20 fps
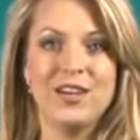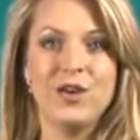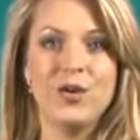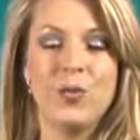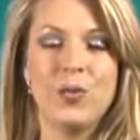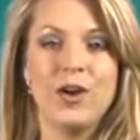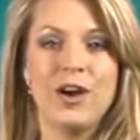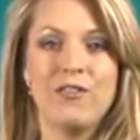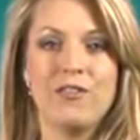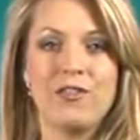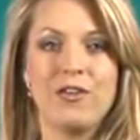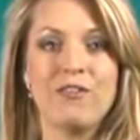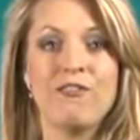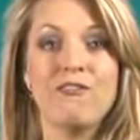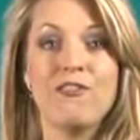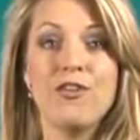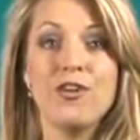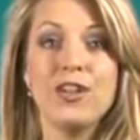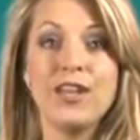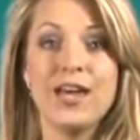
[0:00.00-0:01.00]
We offer a
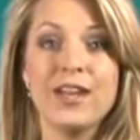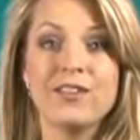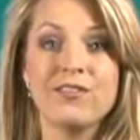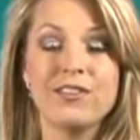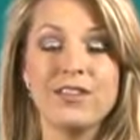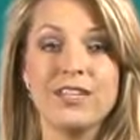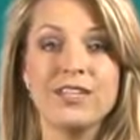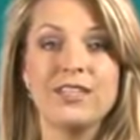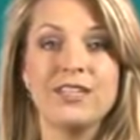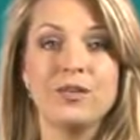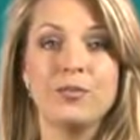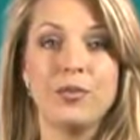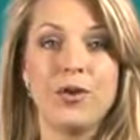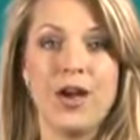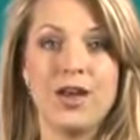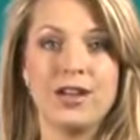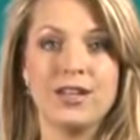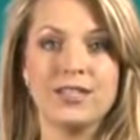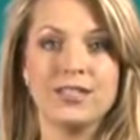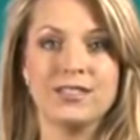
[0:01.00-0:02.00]
full line of lending
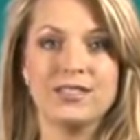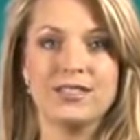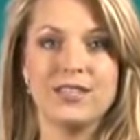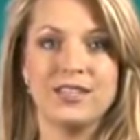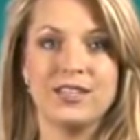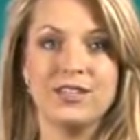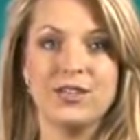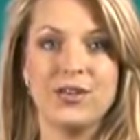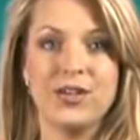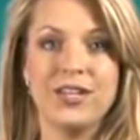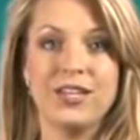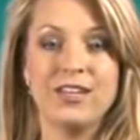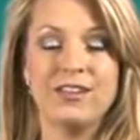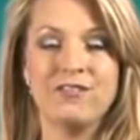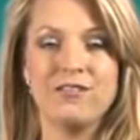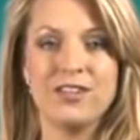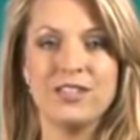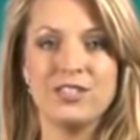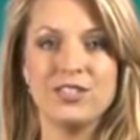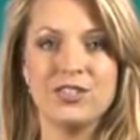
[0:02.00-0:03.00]
products including
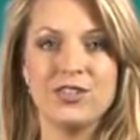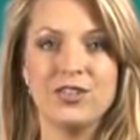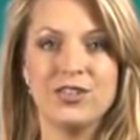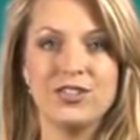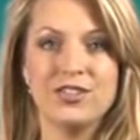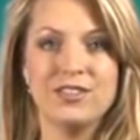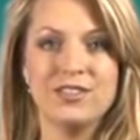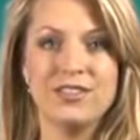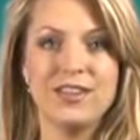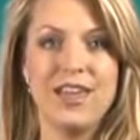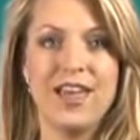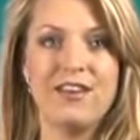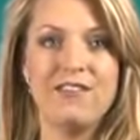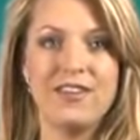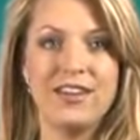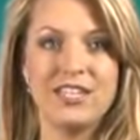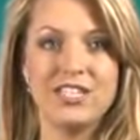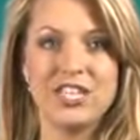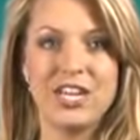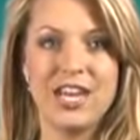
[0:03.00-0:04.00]
conventional,
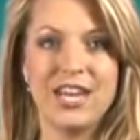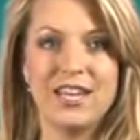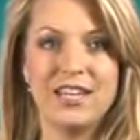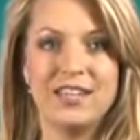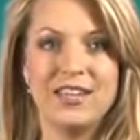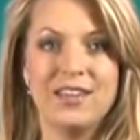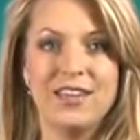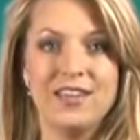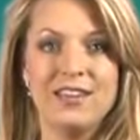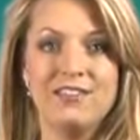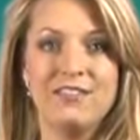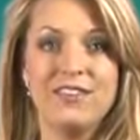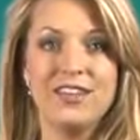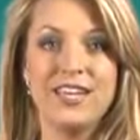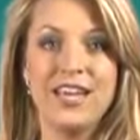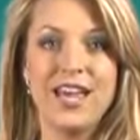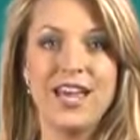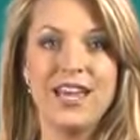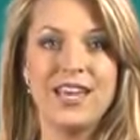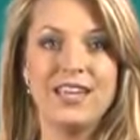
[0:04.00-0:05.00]
FHA,
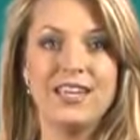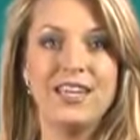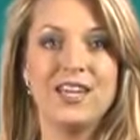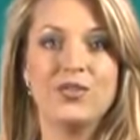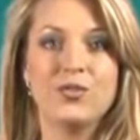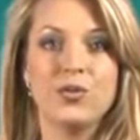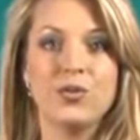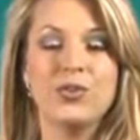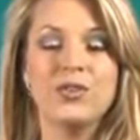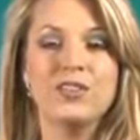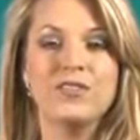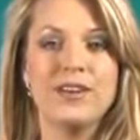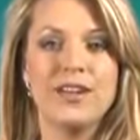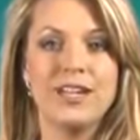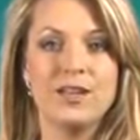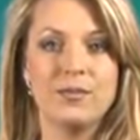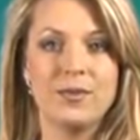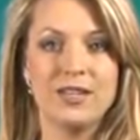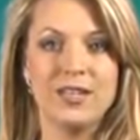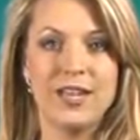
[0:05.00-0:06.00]
VA, and rural
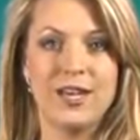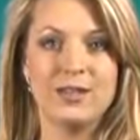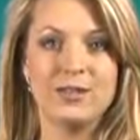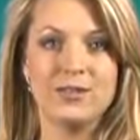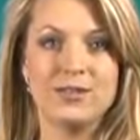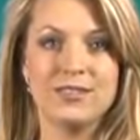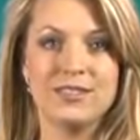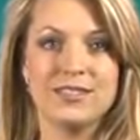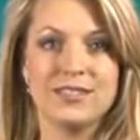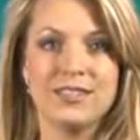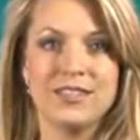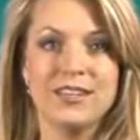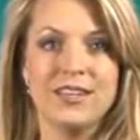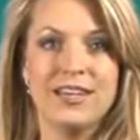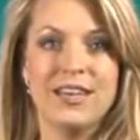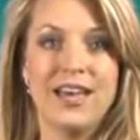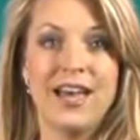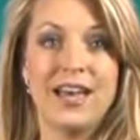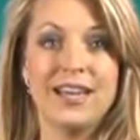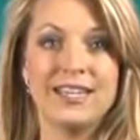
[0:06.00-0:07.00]
development loans.
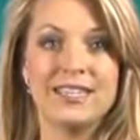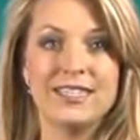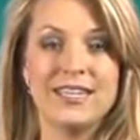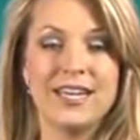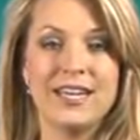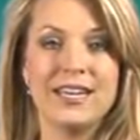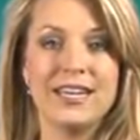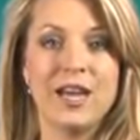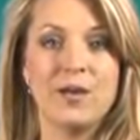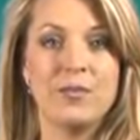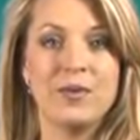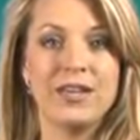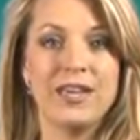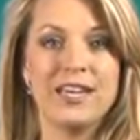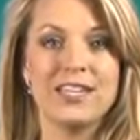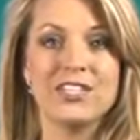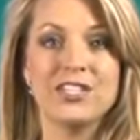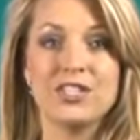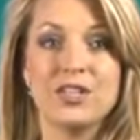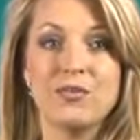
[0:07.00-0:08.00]
I can take an
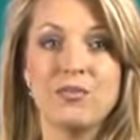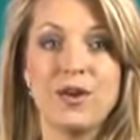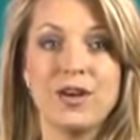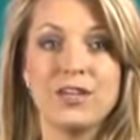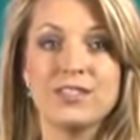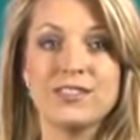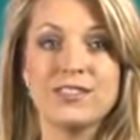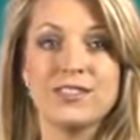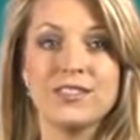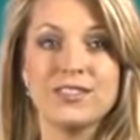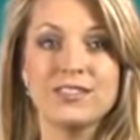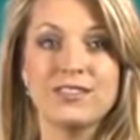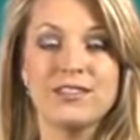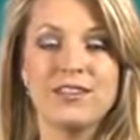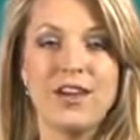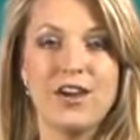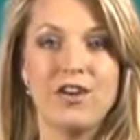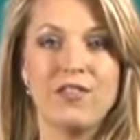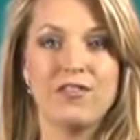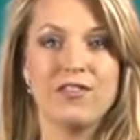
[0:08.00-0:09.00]
application in person,
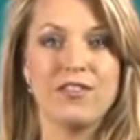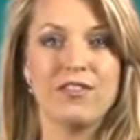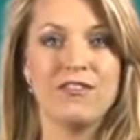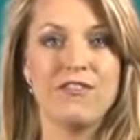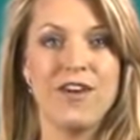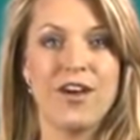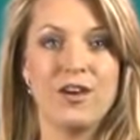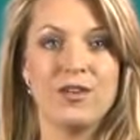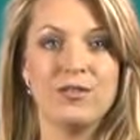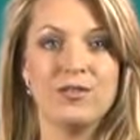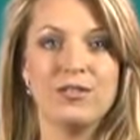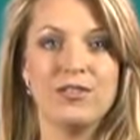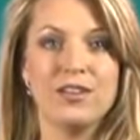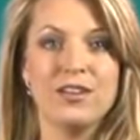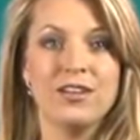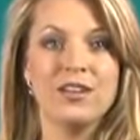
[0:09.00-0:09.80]
over the phone,